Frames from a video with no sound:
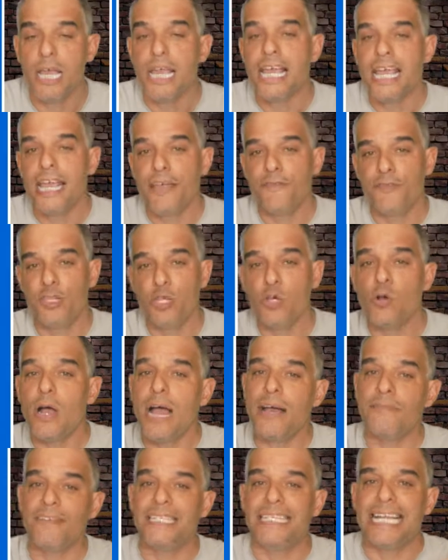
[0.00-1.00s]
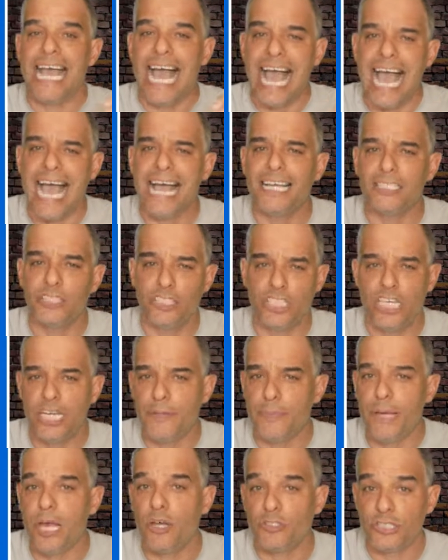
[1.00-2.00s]
If you have an
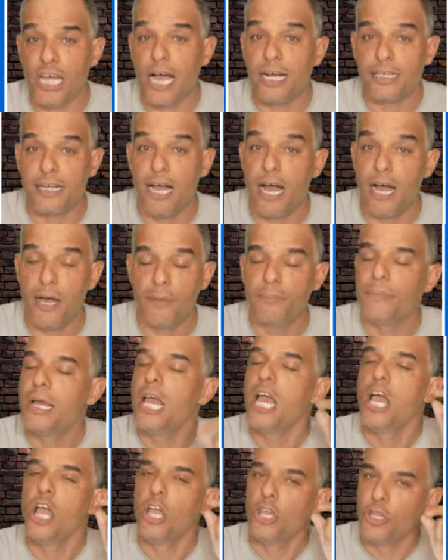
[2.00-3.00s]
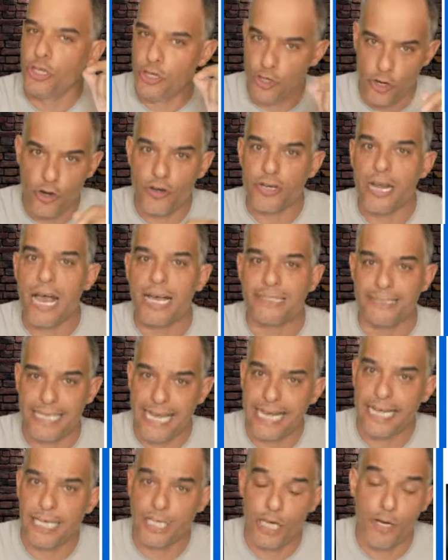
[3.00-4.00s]
@gmail.com, you're not
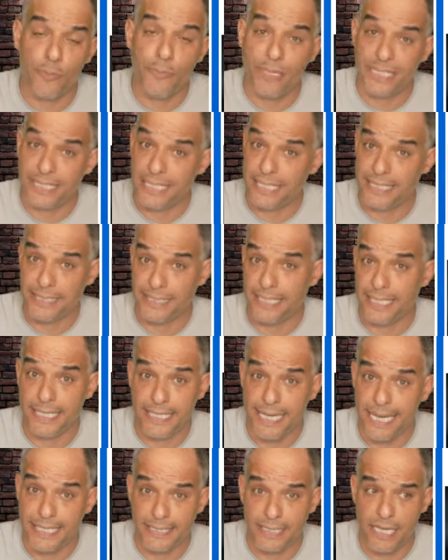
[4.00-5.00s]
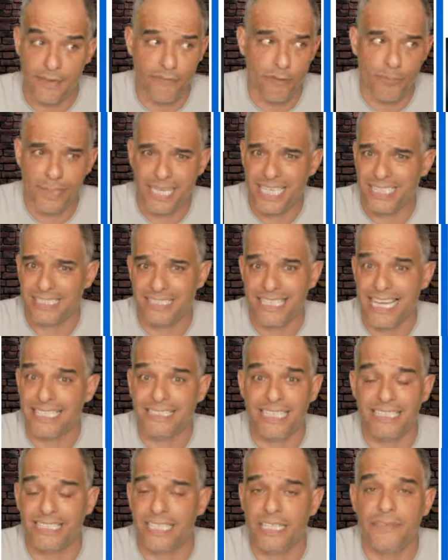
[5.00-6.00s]
taking your business to the next level because that
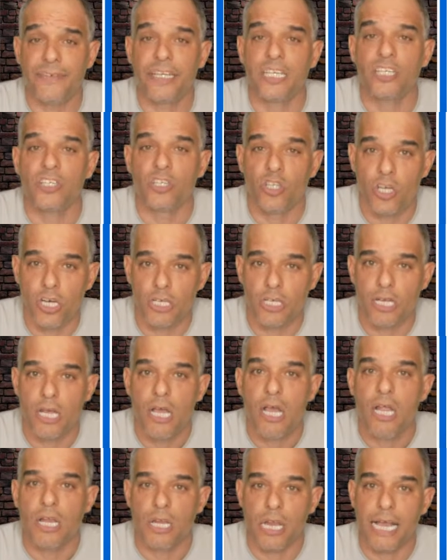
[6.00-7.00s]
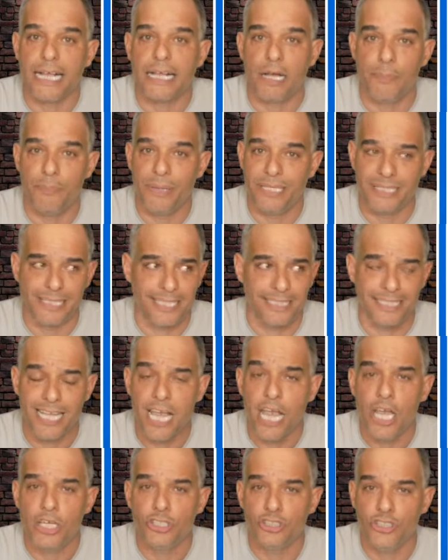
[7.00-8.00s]
doesn't even look like a business.
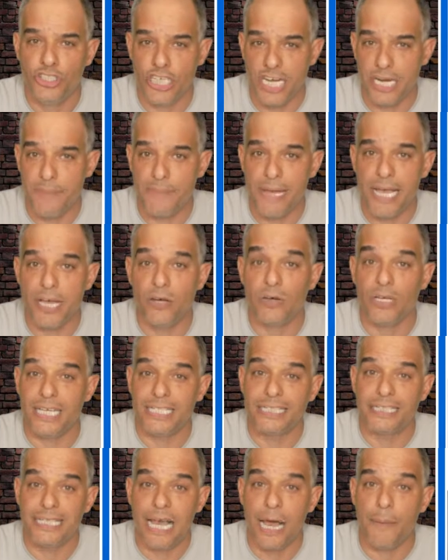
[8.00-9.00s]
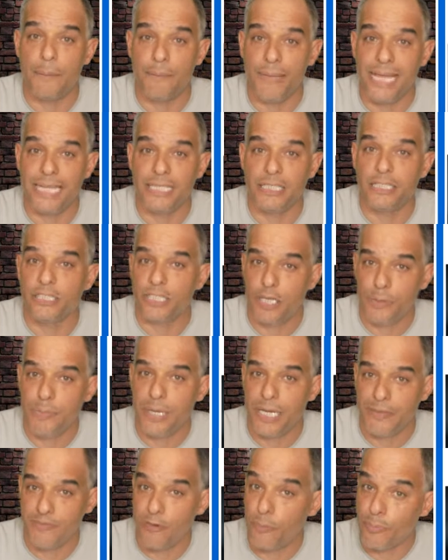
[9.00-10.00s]
Gmail is not meant to be
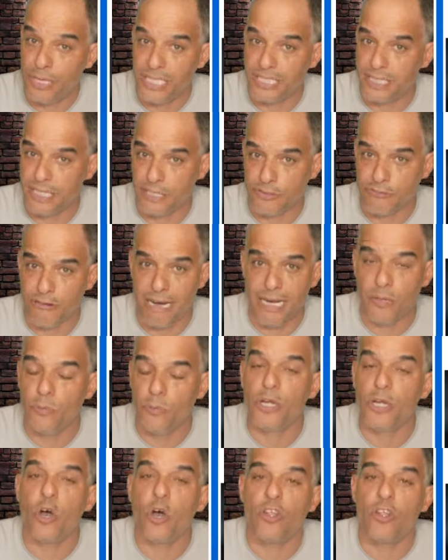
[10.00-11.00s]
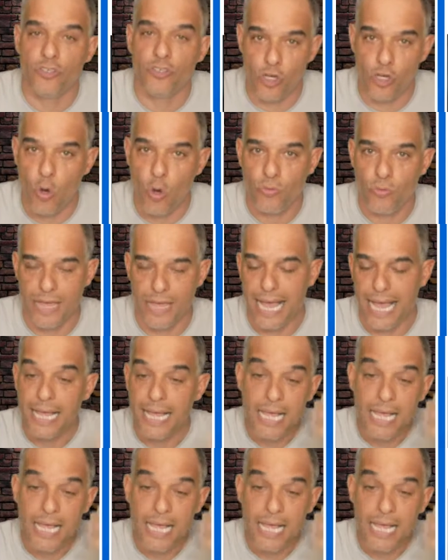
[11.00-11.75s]
for business, right? We all know that.